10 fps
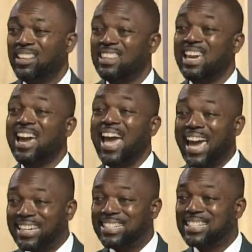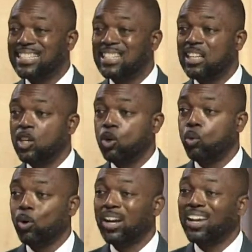their heads
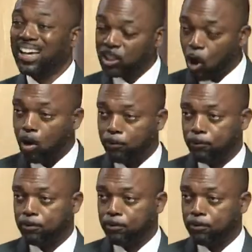were cut off